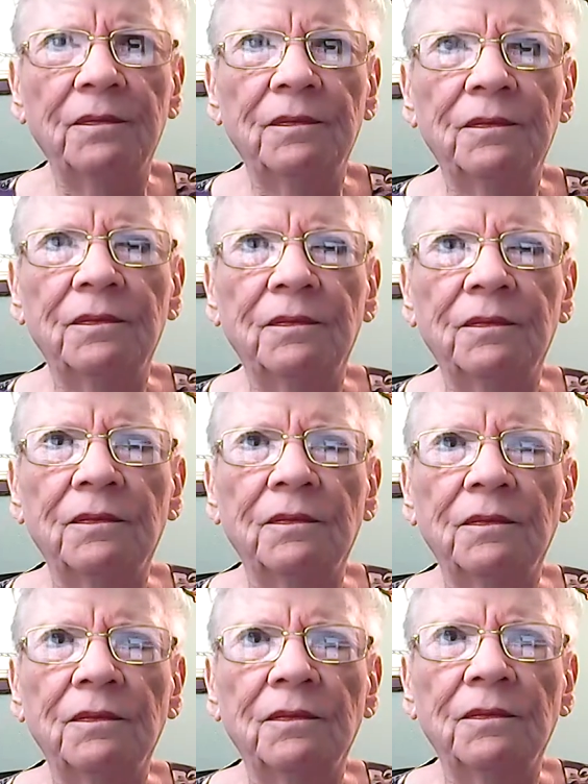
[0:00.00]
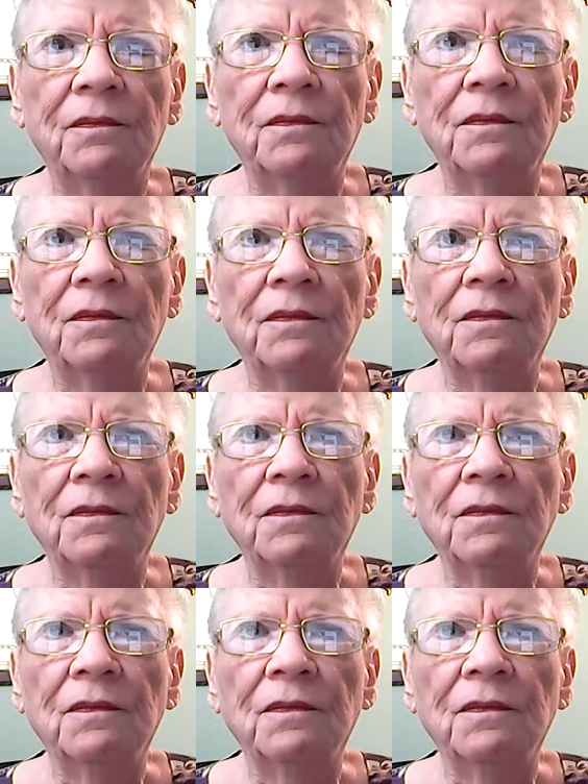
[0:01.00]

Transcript: [no speech]